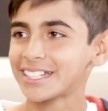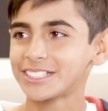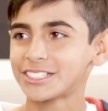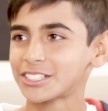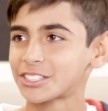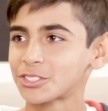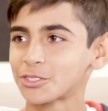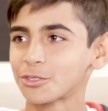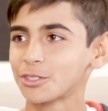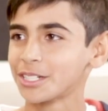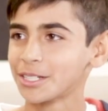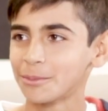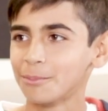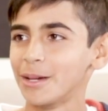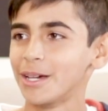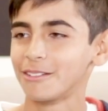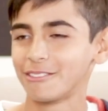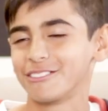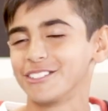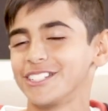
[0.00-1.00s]
um, I destroy
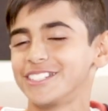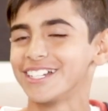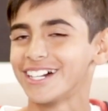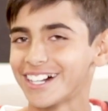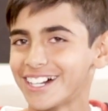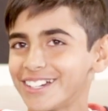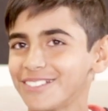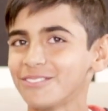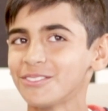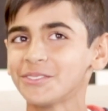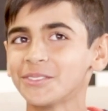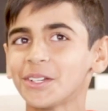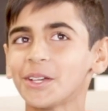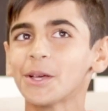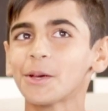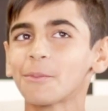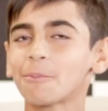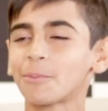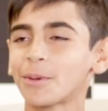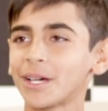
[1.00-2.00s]
him every time.
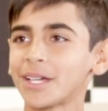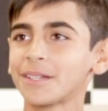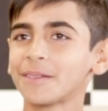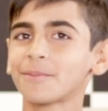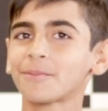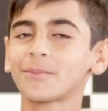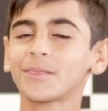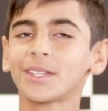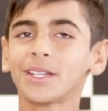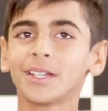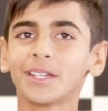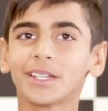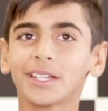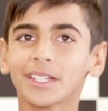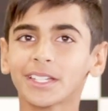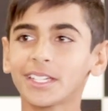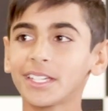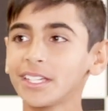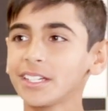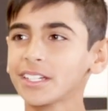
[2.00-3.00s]
Okay. But
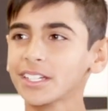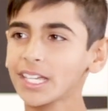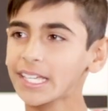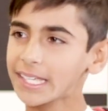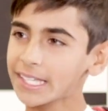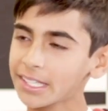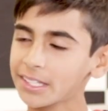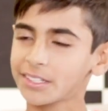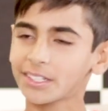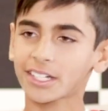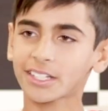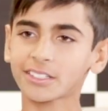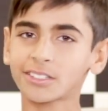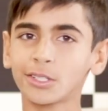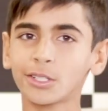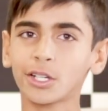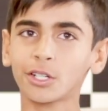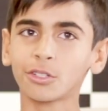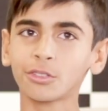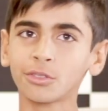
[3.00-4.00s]
he he does
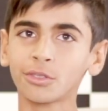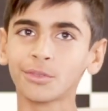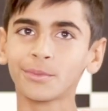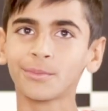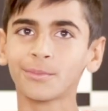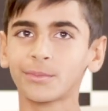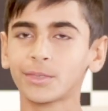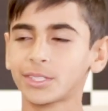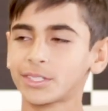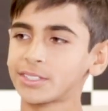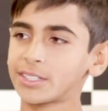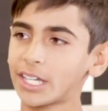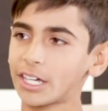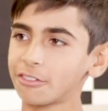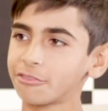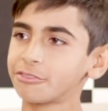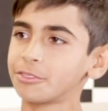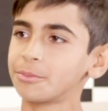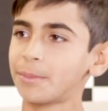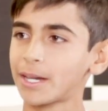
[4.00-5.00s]
know
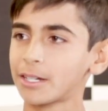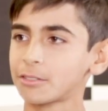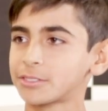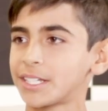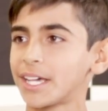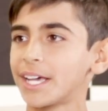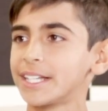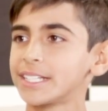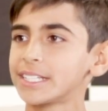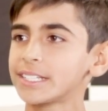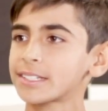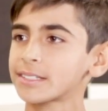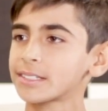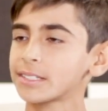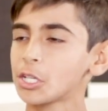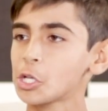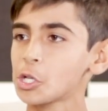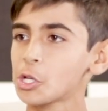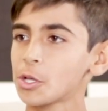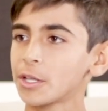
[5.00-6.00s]
stuff about tennis.
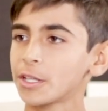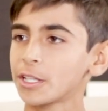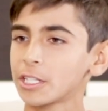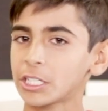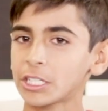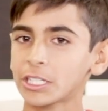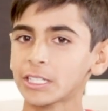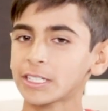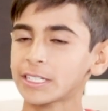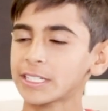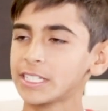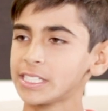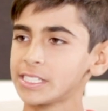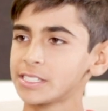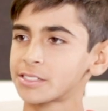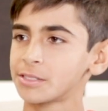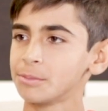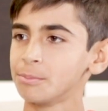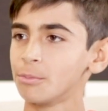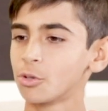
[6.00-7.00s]
Mm-hmm. He
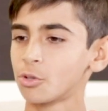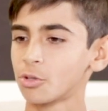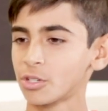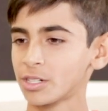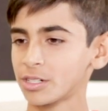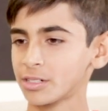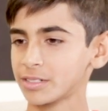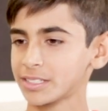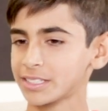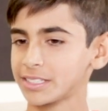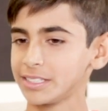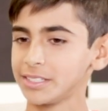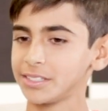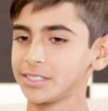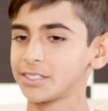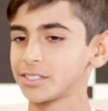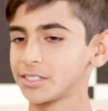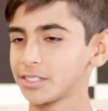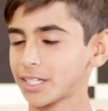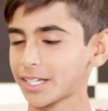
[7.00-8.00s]
is more. He
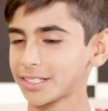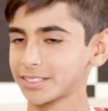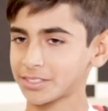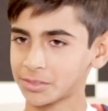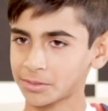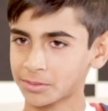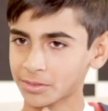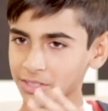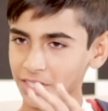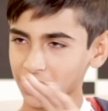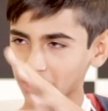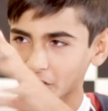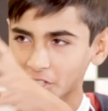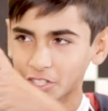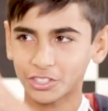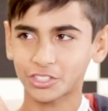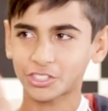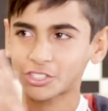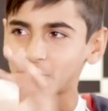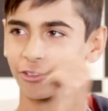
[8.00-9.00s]
has
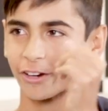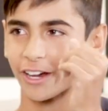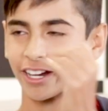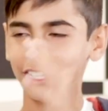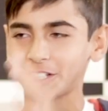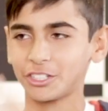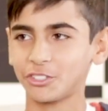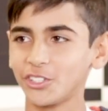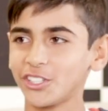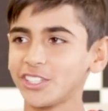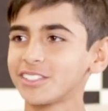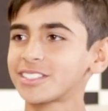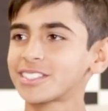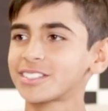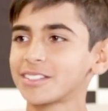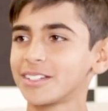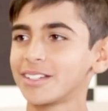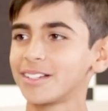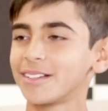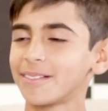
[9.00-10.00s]
good
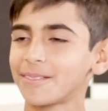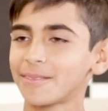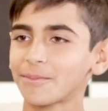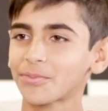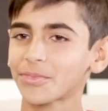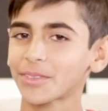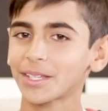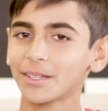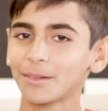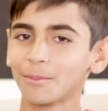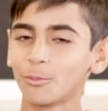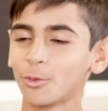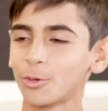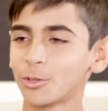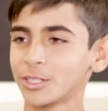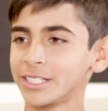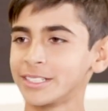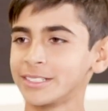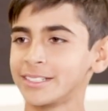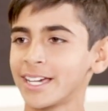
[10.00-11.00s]
strategies. Okay.
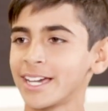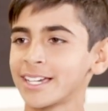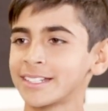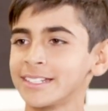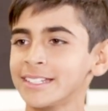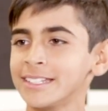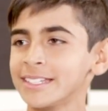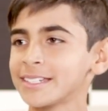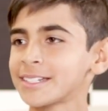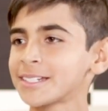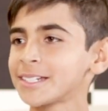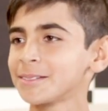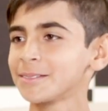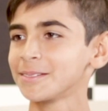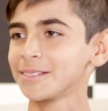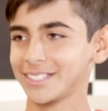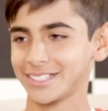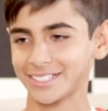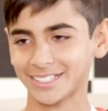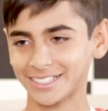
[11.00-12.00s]
More than technique.
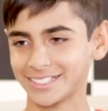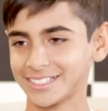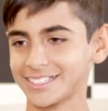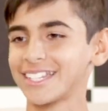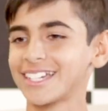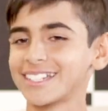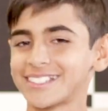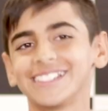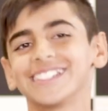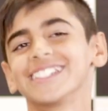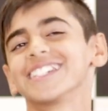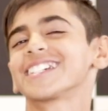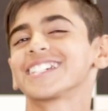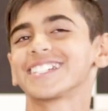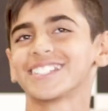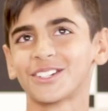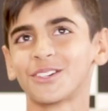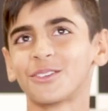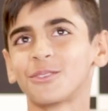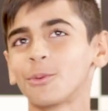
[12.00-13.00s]
All right. His technique
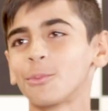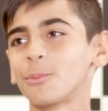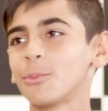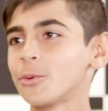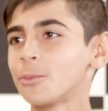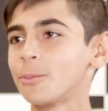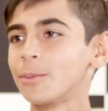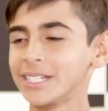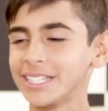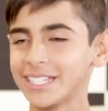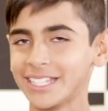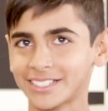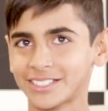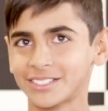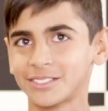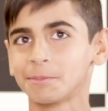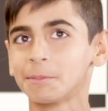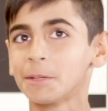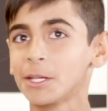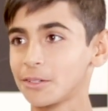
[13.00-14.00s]
is horrible, but he
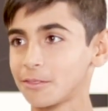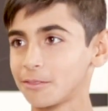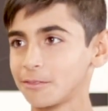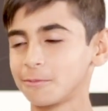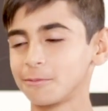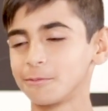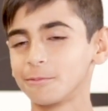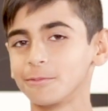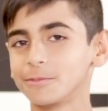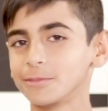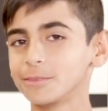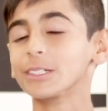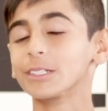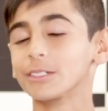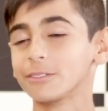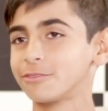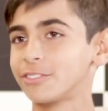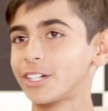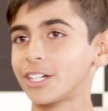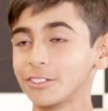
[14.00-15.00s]
has
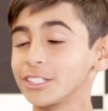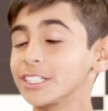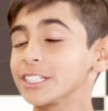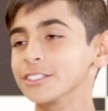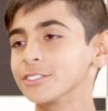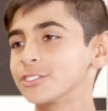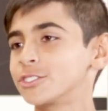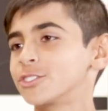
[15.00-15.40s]
very good